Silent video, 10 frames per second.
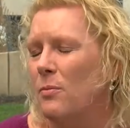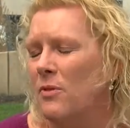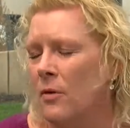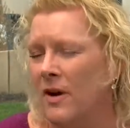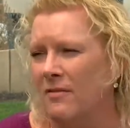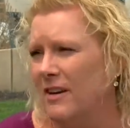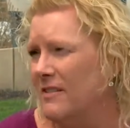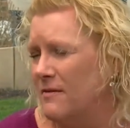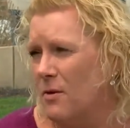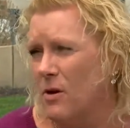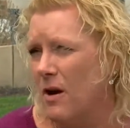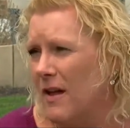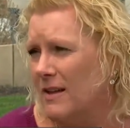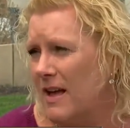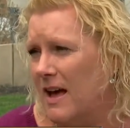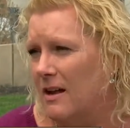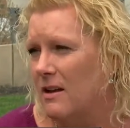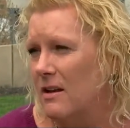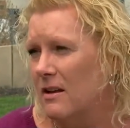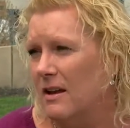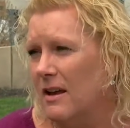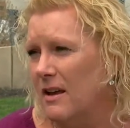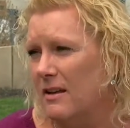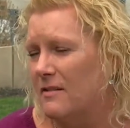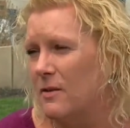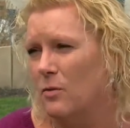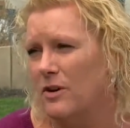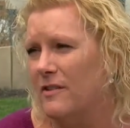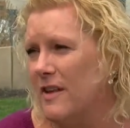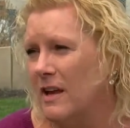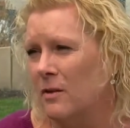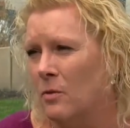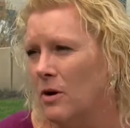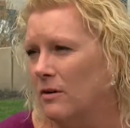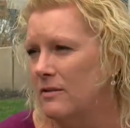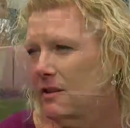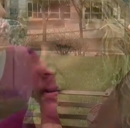No one ever gets a phone call like that. It's the worst thing in the world.